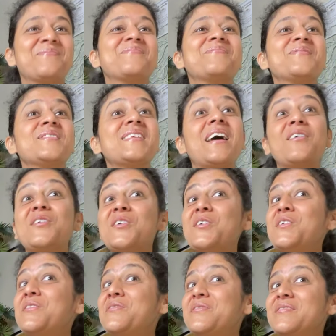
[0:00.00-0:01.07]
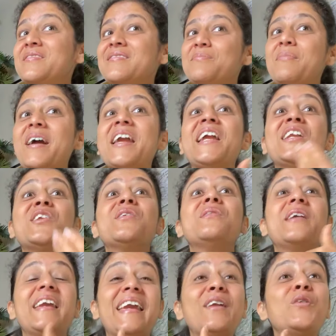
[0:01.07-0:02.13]
sound of my
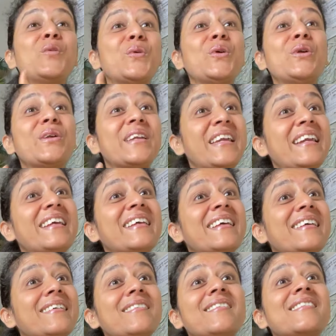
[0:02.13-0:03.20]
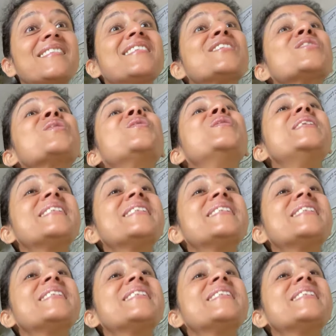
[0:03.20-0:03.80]
soul